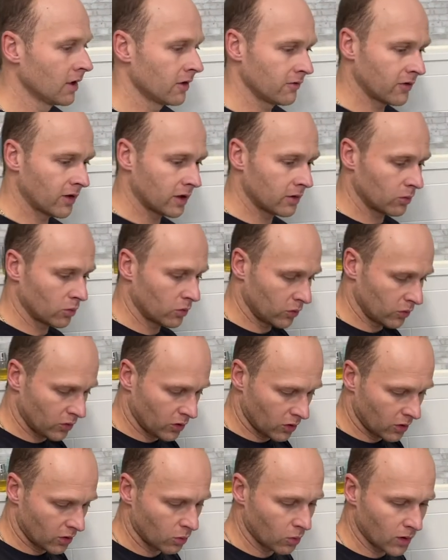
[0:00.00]
find
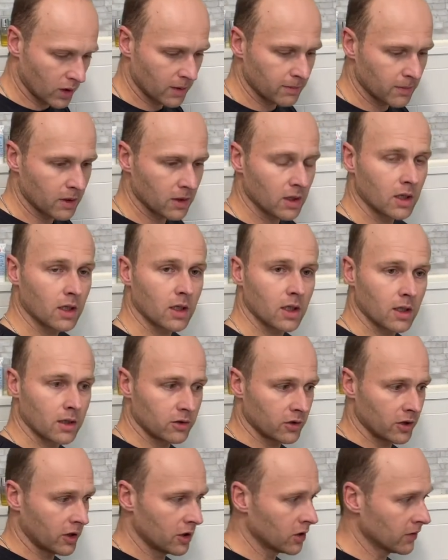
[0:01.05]
your water meter and
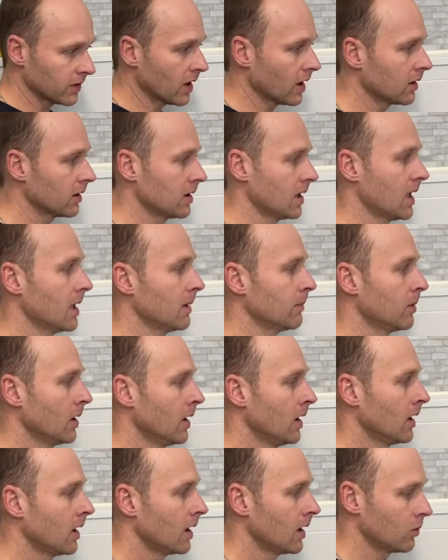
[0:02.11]
turn off that knob,
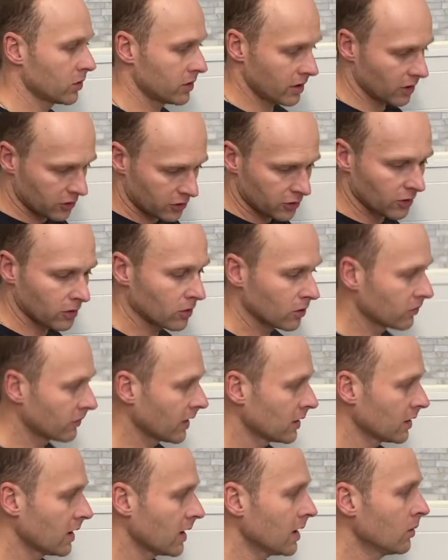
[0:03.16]
uh, which I'll show you
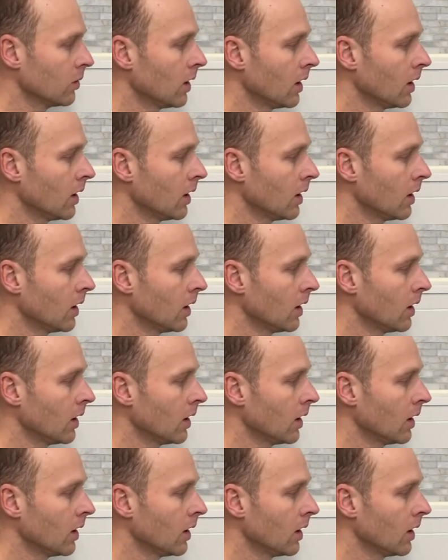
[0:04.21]
right now,